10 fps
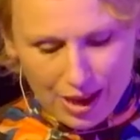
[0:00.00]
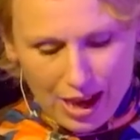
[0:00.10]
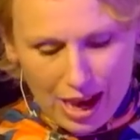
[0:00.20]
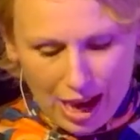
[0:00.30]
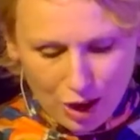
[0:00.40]

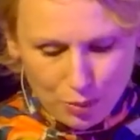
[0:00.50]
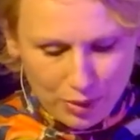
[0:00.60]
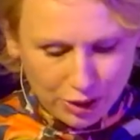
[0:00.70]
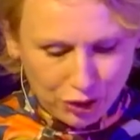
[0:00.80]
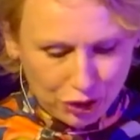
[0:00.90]
how
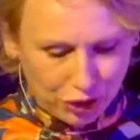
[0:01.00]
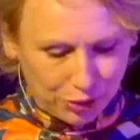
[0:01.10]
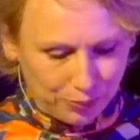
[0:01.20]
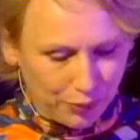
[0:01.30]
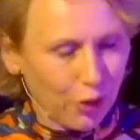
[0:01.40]
much
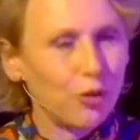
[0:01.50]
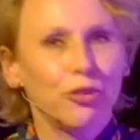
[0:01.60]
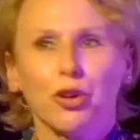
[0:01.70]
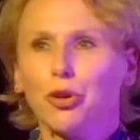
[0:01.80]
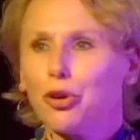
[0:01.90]
of
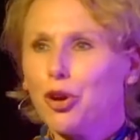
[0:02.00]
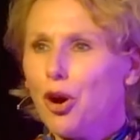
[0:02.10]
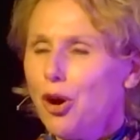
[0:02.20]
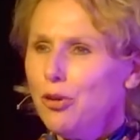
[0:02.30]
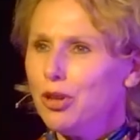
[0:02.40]
your
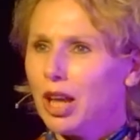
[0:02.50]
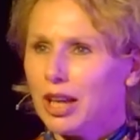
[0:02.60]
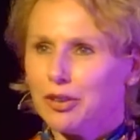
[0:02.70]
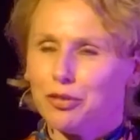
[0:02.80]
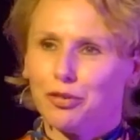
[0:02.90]
own
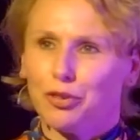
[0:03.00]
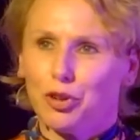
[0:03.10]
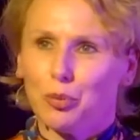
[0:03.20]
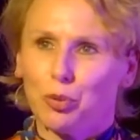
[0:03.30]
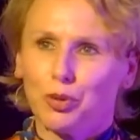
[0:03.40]
life
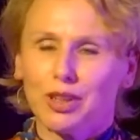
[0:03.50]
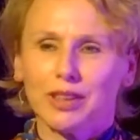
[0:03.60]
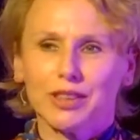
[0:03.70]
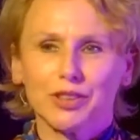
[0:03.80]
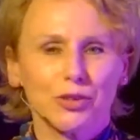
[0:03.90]
you put in
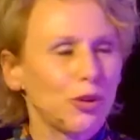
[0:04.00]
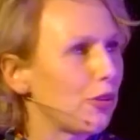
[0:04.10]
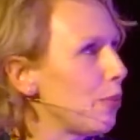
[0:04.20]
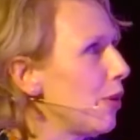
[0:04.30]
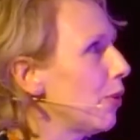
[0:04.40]
this
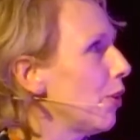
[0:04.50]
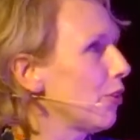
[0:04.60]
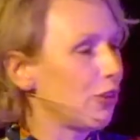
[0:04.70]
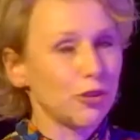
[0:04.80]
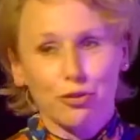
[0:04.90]
story?
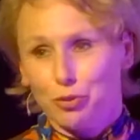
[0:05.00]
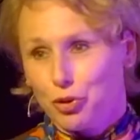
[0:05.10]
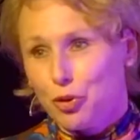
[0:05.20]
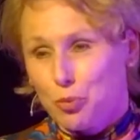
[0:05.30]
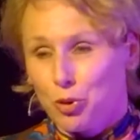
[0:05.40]
Because
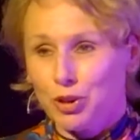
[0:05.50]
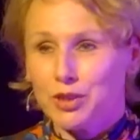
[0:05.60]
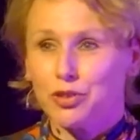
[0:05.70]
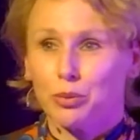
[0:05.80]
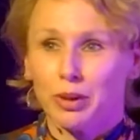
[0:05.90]
you're born in
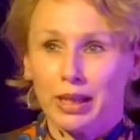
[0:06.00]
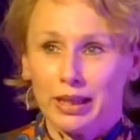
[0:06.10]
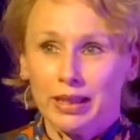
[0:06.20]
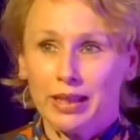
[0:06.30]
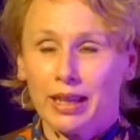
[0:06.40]

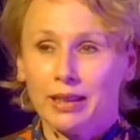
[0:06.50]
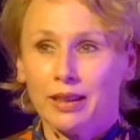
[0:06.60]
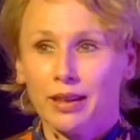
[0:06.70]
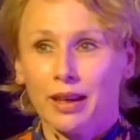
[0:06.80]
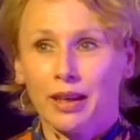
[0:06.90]
Somalia and
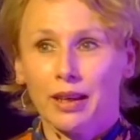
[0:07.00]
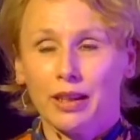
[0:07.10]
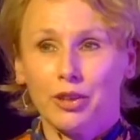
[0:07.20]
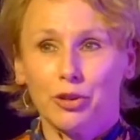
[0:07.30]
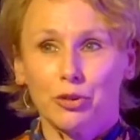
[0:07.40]

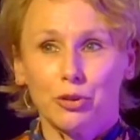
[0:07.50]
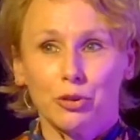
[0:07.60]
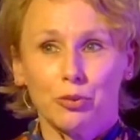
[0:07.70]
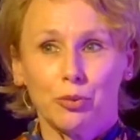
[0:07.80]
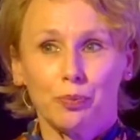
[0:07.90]

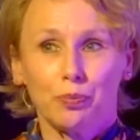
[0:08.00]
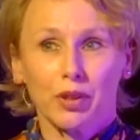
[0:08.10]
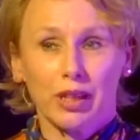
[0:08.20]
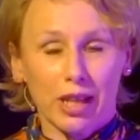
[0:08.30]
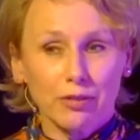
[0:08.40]
you
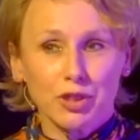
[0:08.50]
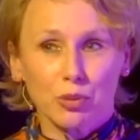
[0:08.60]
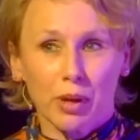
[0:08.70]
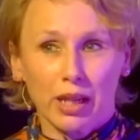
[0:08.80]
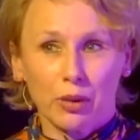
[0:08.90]
left
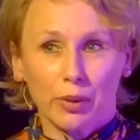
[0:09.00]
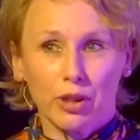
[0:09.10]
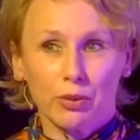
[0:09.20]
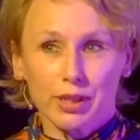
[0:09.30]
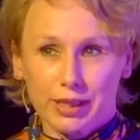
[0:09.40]
Somalia when
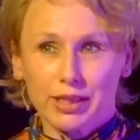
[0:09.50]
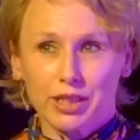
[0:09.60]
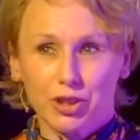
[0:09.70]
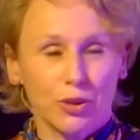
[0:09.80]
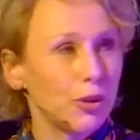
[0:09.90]
you were 6
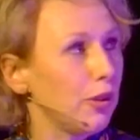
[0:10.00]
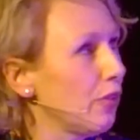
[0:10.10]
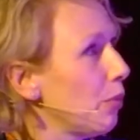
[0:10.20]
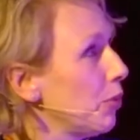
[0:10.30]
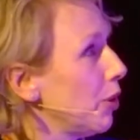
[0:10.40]
years old, if
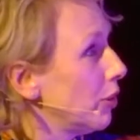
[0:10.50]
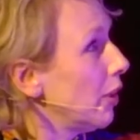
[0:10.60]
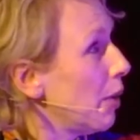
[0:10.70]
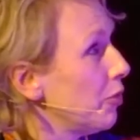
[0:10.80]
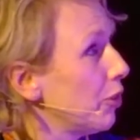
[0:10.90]
I'm
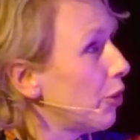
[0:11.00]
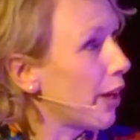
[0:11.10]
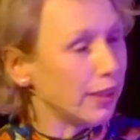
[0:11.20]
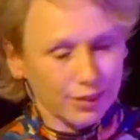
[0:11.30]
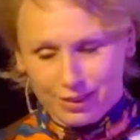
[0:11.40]
correct.